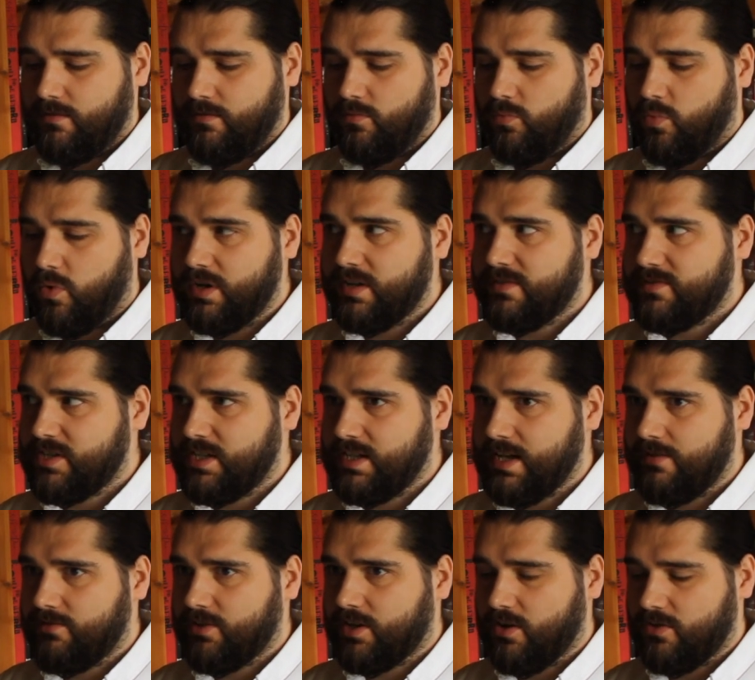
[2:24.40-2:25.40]
"What if she
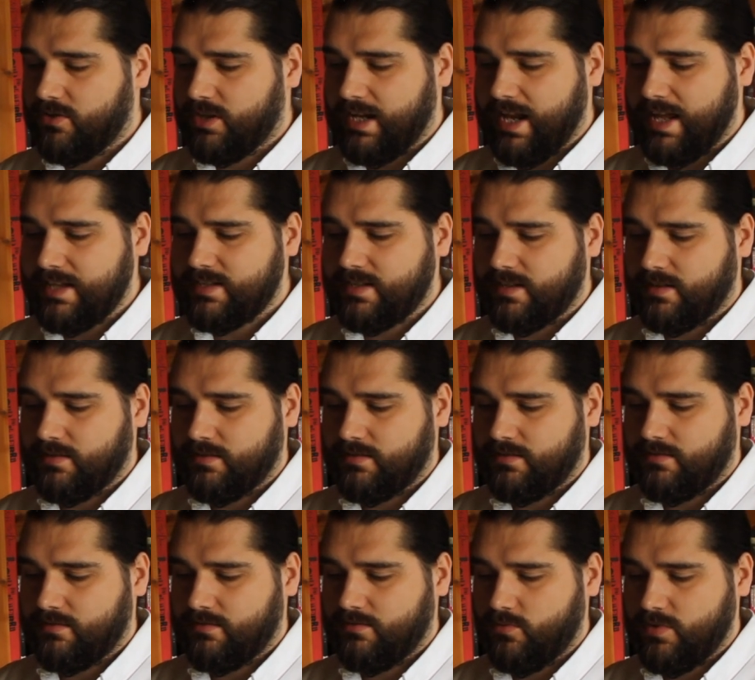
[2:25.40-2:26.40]
never got the letter?"
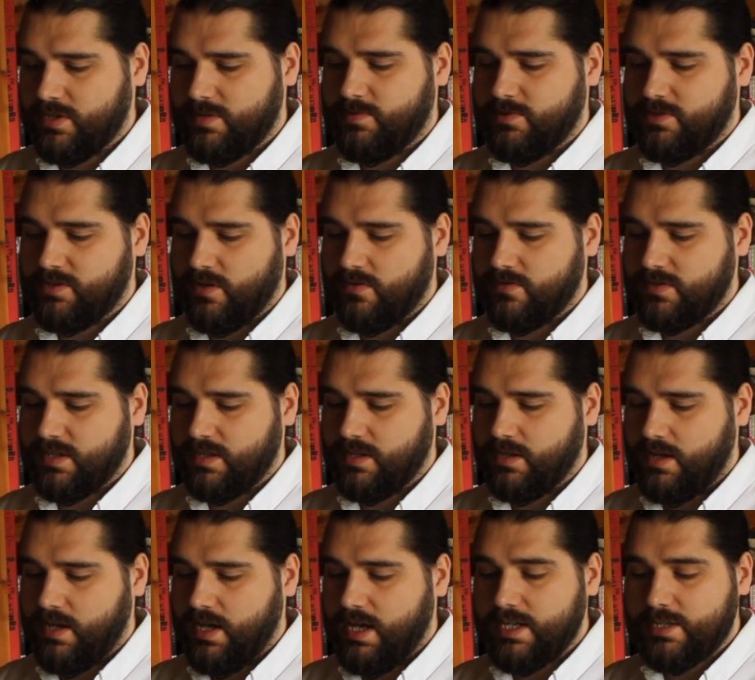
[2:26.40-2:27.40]
whispered Josie,
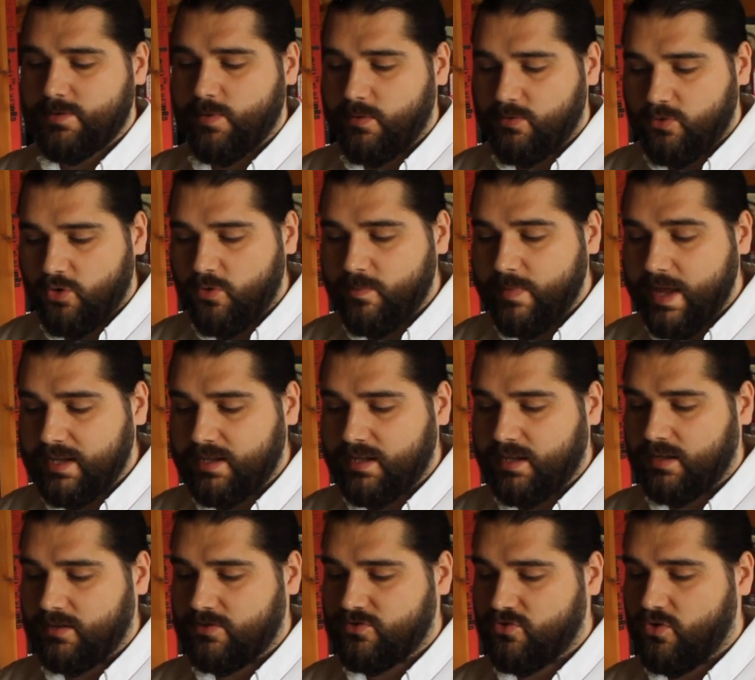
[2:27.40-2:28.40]
as we were all making
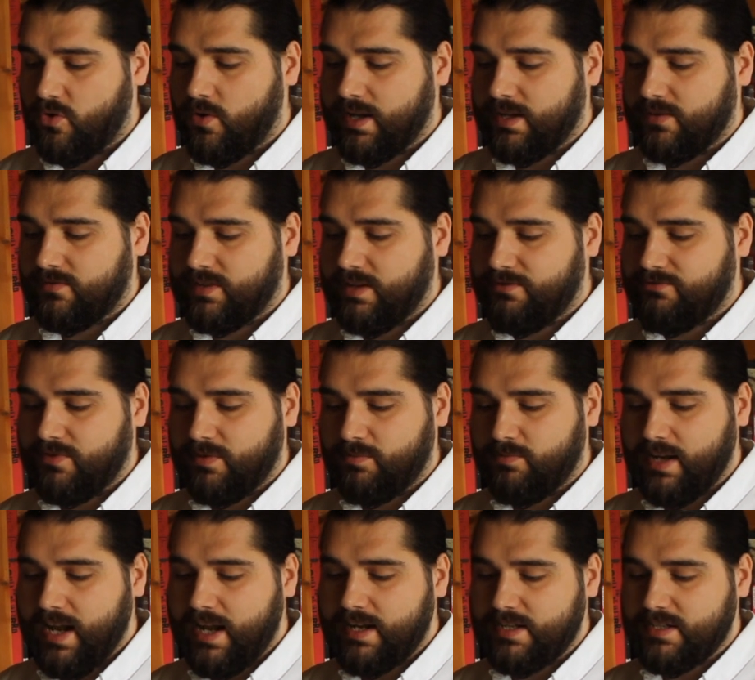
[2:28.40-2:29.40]
a drawing of different
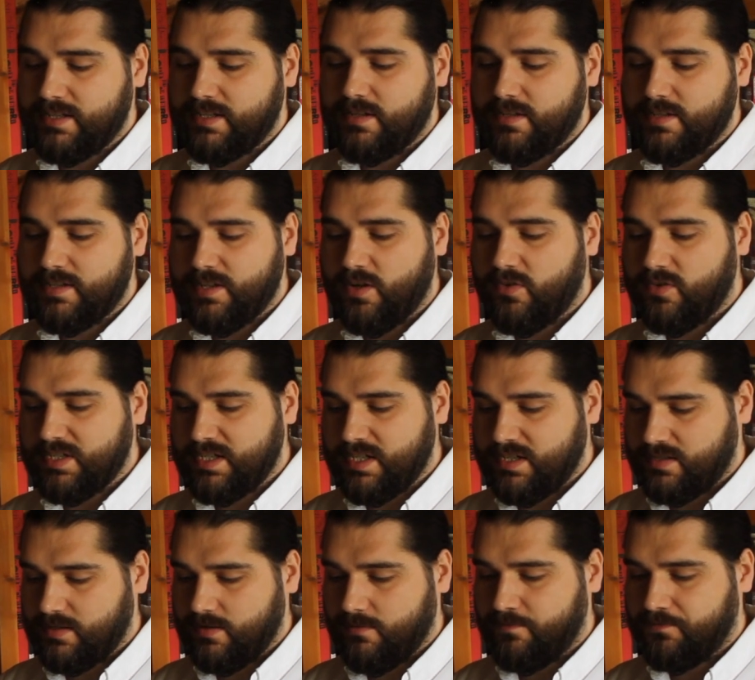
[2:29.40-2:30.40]
planets in the solar
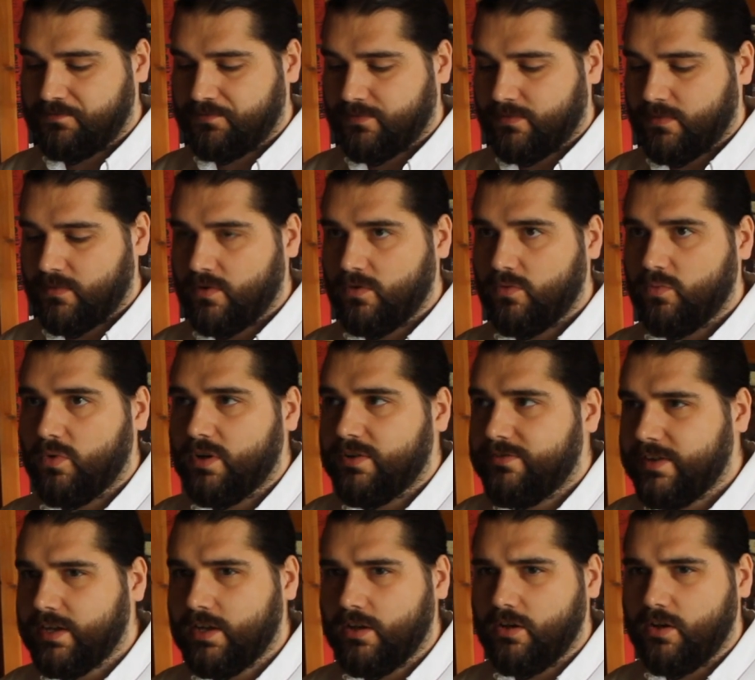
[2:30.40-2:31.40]
system. "What if
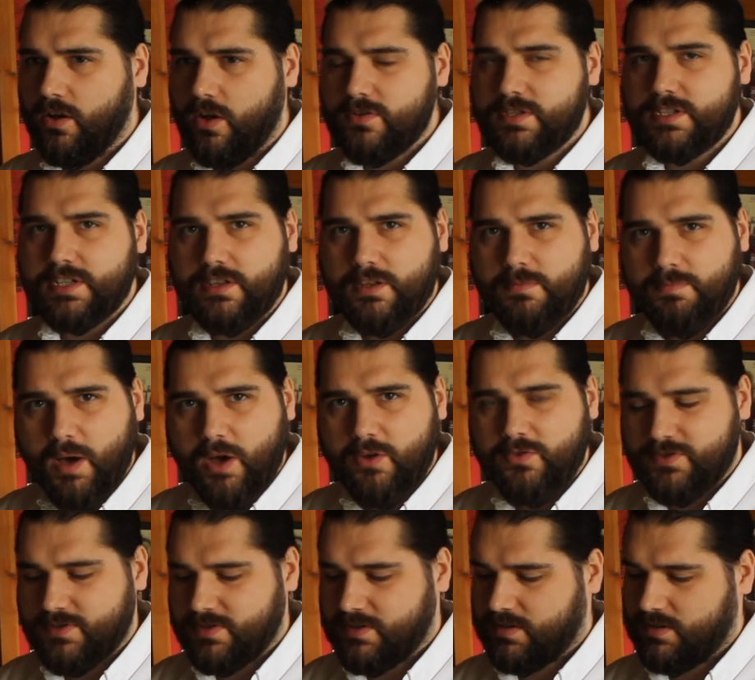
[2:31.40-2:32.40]
it got lost in the
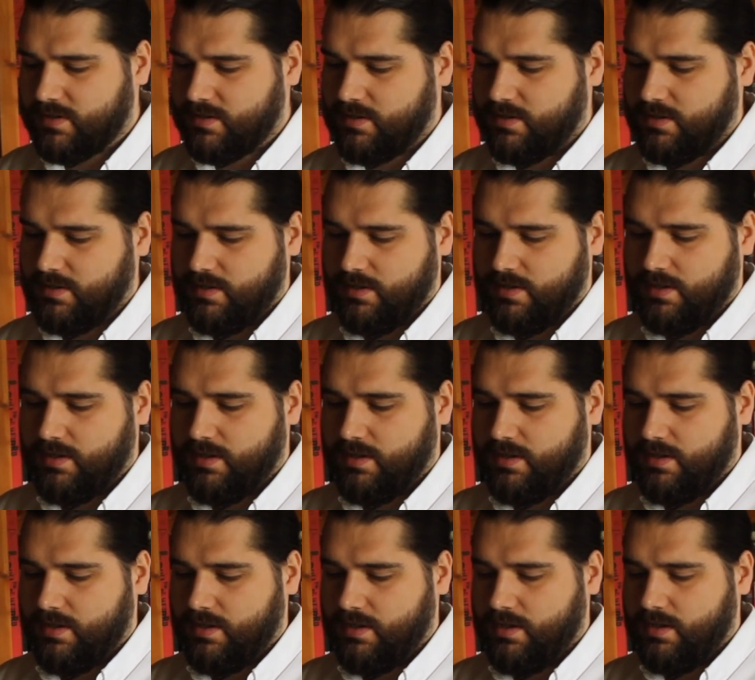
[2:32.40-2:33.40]
post?"
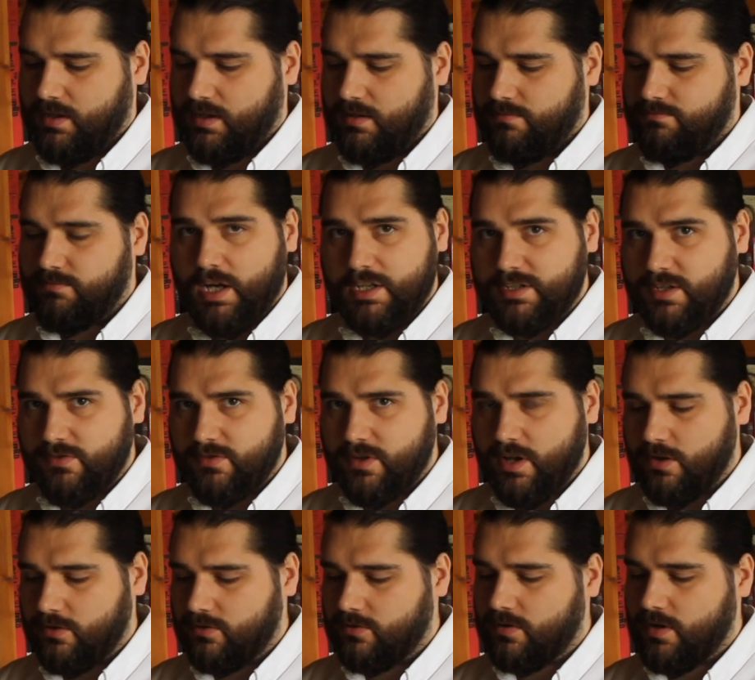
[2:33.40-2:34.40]
"I don't
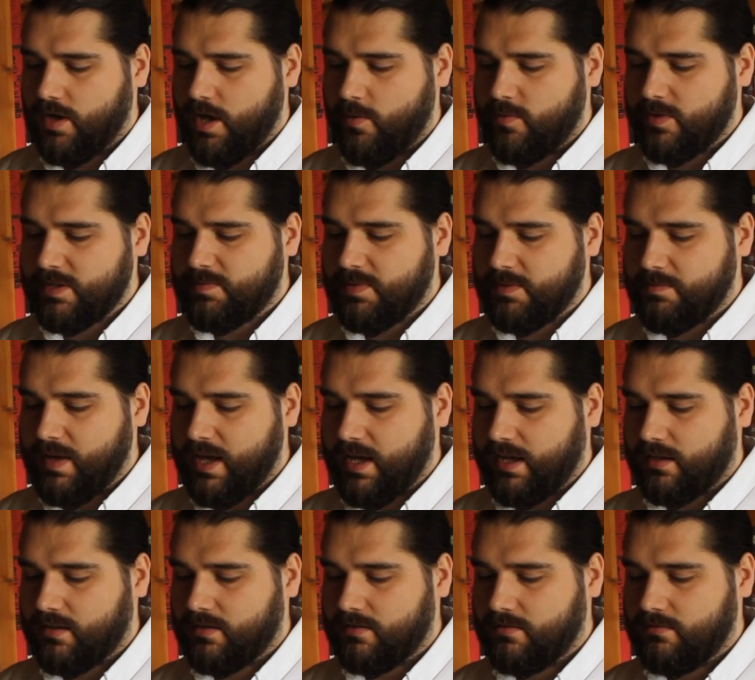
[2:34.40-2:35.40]
know," I whispered
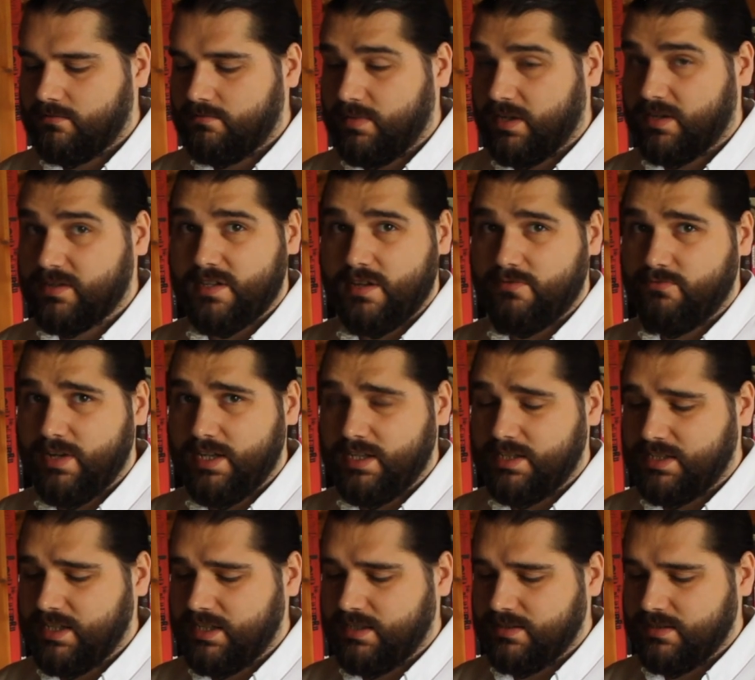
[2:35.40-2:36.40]
back, because I really
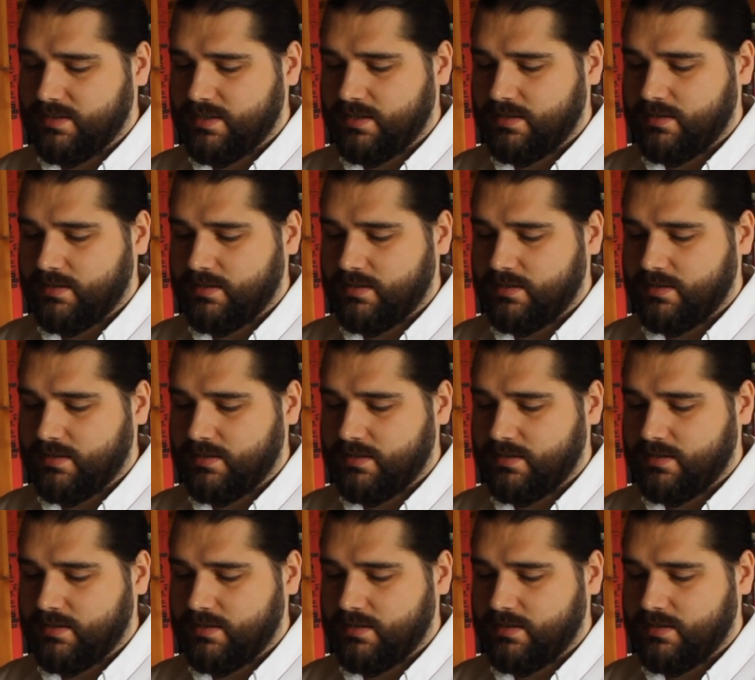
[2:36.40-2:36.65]
didn't.